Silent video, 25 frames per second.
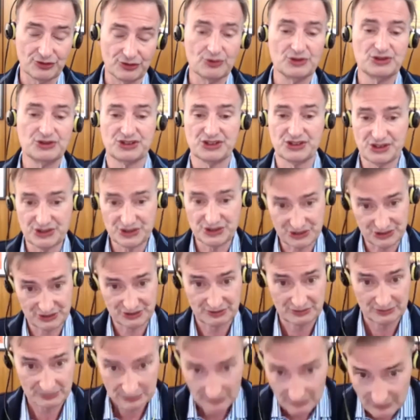which is
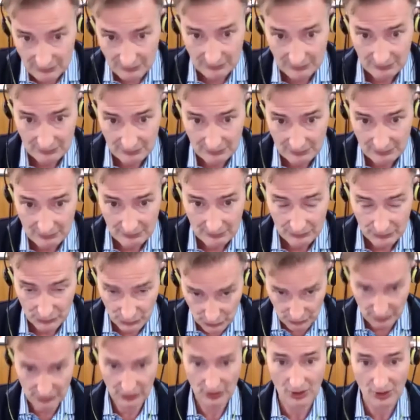
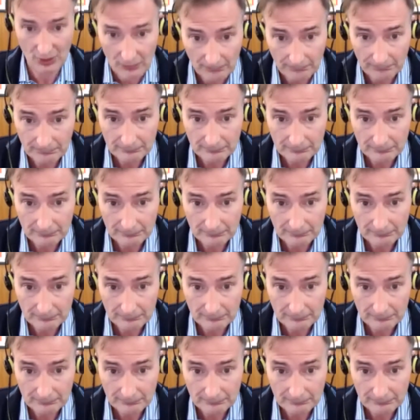you're at home.